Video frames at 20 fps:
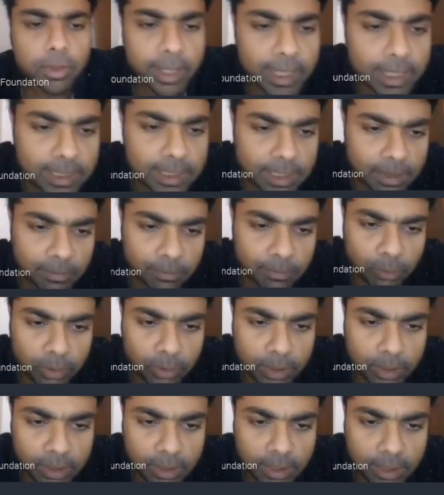So
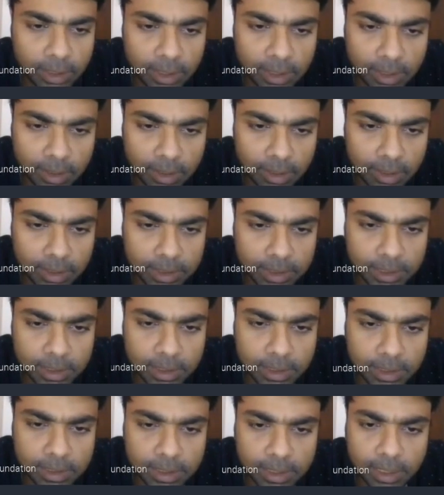except for the current
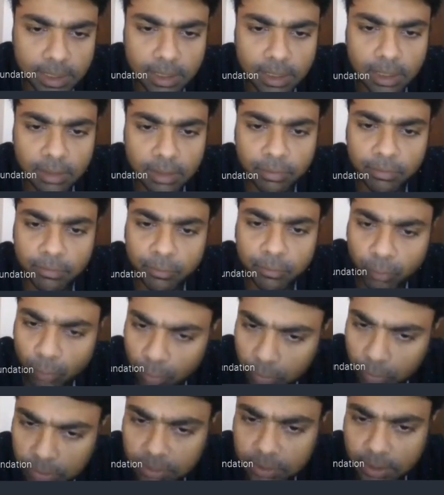reduction in CRR
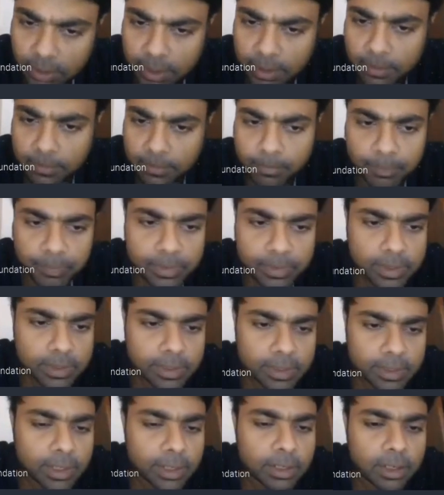from 4 to 3,
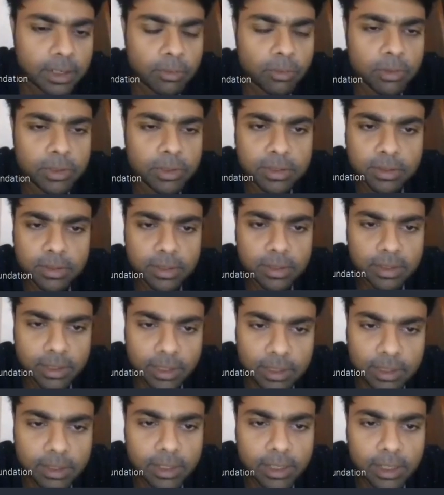the CRR was
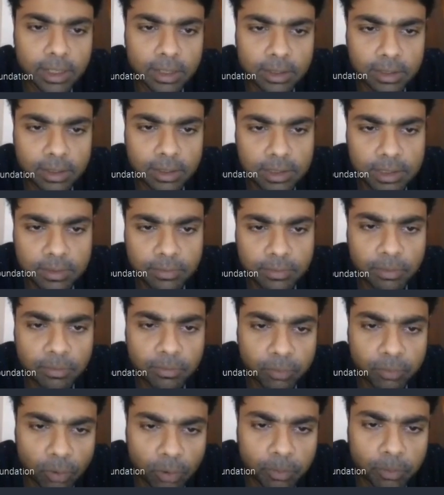literally
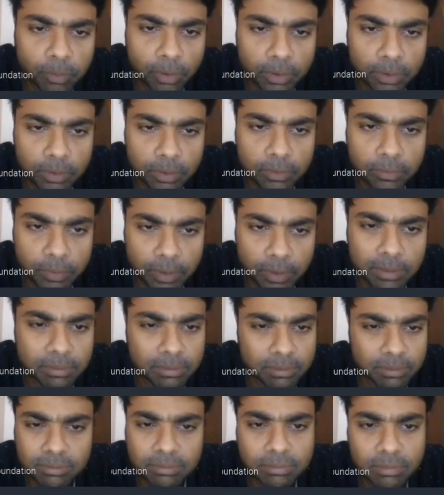untouched from
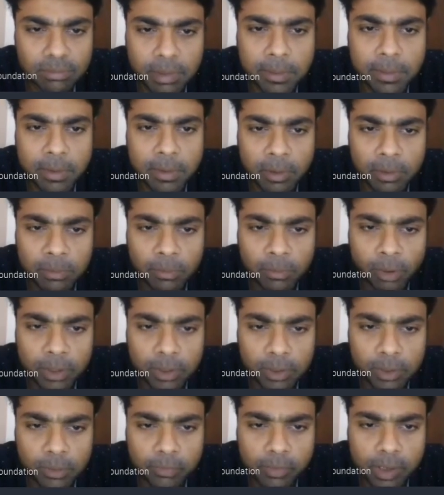4.25, maybe
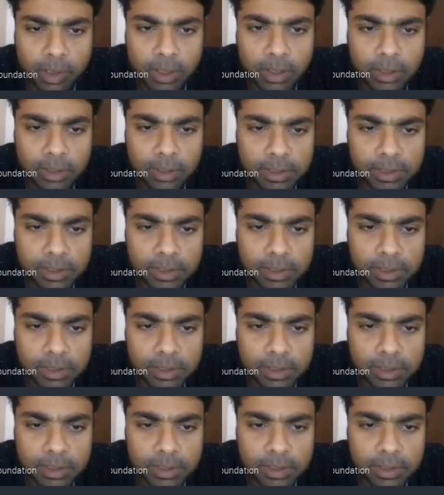1.25